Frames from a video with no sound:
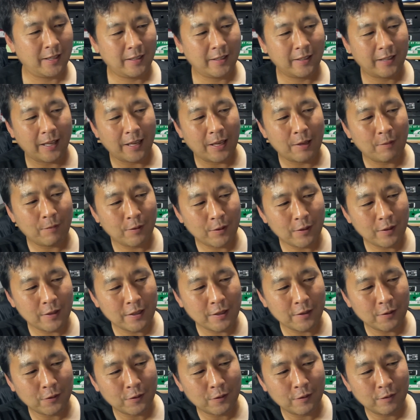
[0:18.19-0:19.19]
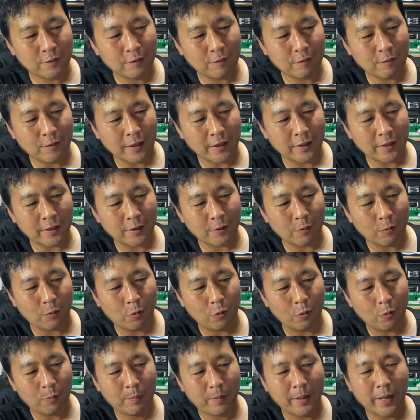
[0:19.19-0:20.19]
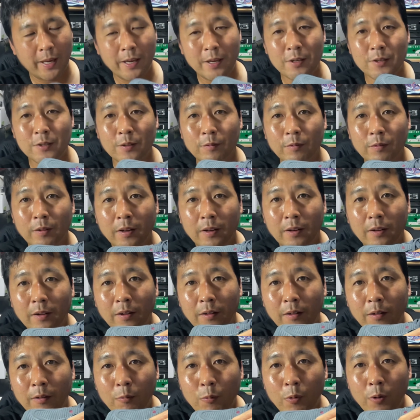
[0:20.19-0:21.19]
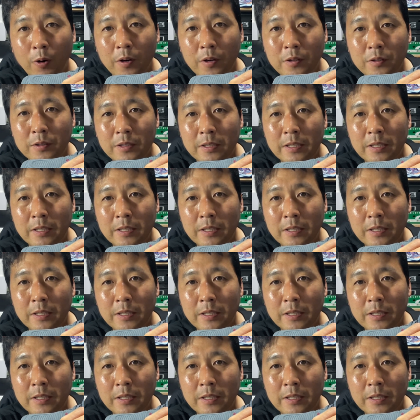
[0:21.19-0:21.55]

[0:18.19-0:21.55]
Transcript: They even needed to write like a whole page of words.